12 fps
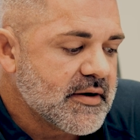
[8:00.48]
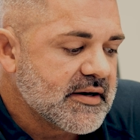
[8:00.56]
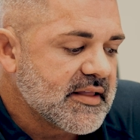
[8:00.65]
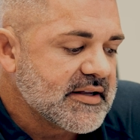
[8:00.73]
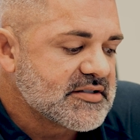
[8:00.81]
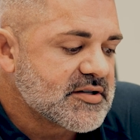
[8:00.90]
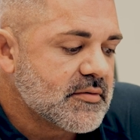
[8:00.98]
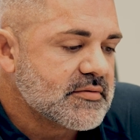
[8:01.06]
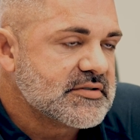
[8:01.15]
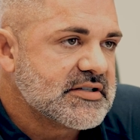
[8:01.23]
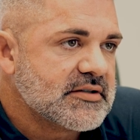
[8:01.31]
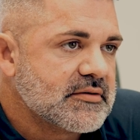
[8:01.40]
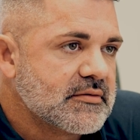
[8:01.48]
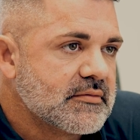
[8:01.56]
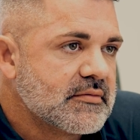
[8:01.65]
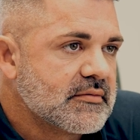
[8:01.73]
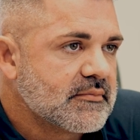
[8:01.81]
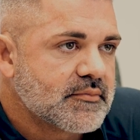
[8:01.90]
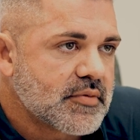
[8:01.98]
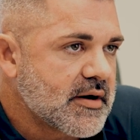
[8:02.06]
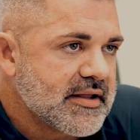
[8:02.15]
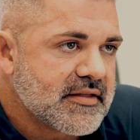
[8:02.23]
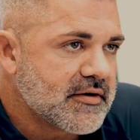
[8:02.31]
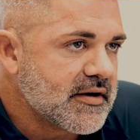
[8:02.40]
wanted like zone 2,
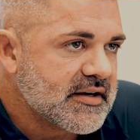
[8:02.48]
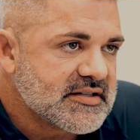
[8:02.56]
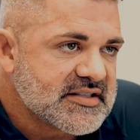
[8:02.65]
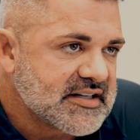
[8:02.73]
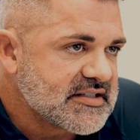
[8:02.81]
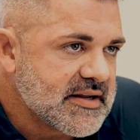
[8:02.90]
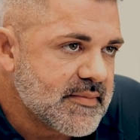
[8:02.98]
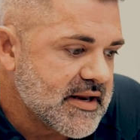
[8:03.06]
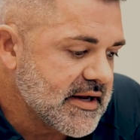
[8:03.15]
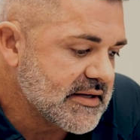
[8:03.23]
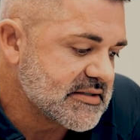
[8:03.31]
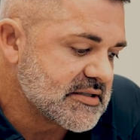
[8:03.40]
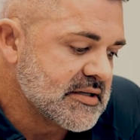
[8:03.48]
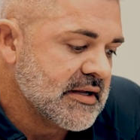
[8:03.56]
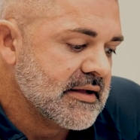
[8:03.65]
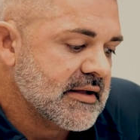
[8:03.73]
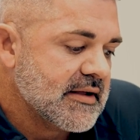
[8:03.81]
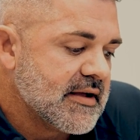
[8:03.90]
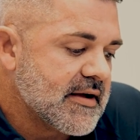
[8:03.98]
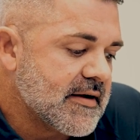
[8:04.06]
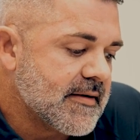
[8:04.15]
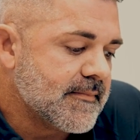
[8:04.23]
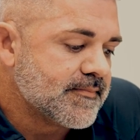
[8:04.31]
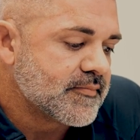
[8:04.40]
probably 30 to 60 minutes.
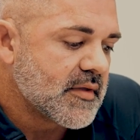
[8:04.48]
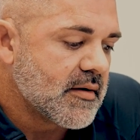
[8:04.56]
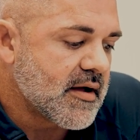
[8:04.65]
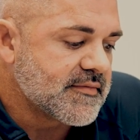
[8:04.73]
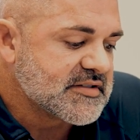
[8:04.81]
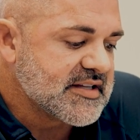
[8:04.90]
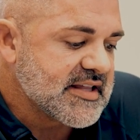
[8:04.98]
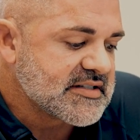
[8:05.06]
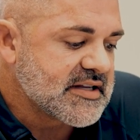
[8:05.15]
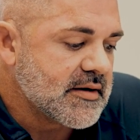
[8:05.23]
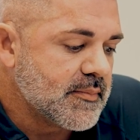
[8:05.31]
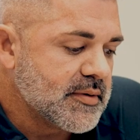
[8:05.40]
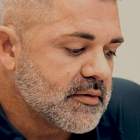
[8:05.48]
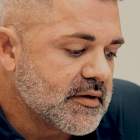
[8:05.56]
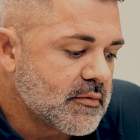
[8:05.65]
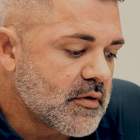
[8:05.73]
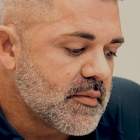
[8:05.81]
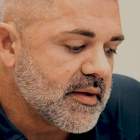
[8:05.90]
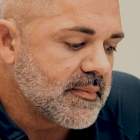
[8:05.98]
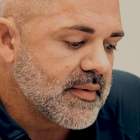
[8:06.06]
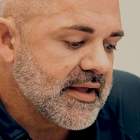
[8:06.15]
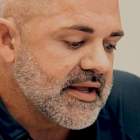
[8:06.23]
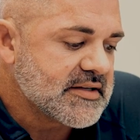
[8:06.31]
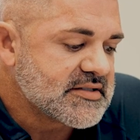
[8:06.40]
Obviously that's going to build aerobic
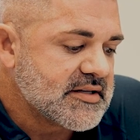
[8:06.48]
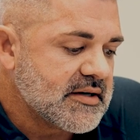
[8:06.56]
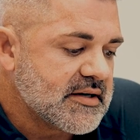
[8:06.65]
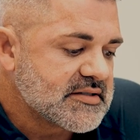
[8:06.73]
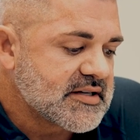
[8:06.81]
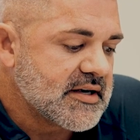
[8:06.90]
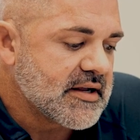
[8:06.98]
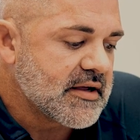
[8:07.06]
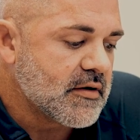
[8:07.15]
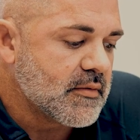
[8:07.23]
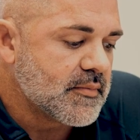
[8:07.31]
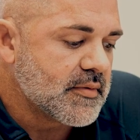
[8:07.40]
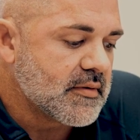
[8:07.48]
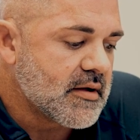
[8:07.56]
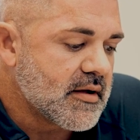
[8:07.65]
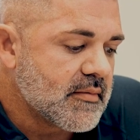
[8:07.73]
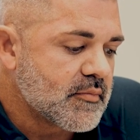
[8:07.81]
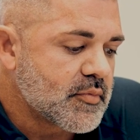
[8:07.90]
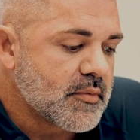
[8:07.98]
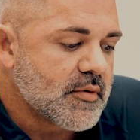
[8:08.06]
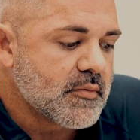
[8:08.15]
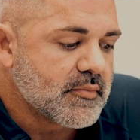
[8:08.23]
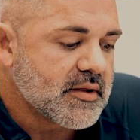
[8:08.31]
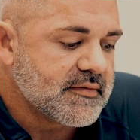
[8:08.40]
base and it's going to help
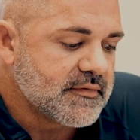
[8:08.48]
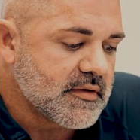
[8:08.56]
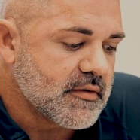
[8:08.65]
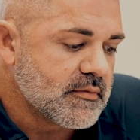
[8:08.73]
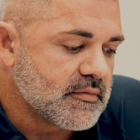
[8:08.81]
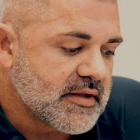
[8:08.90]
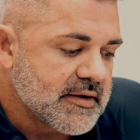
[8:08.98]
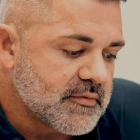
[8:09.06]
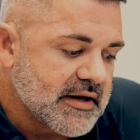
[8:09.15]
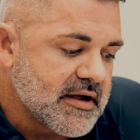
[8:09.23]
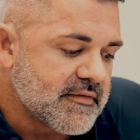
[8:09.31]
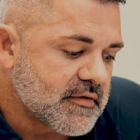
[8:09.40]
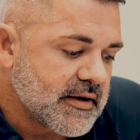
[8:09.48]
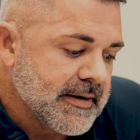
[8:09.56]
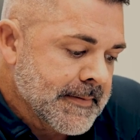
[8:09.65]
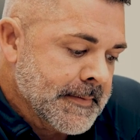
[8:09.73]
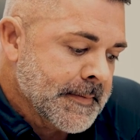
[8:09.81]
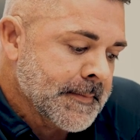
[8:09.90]
promote blood flow, like recovery.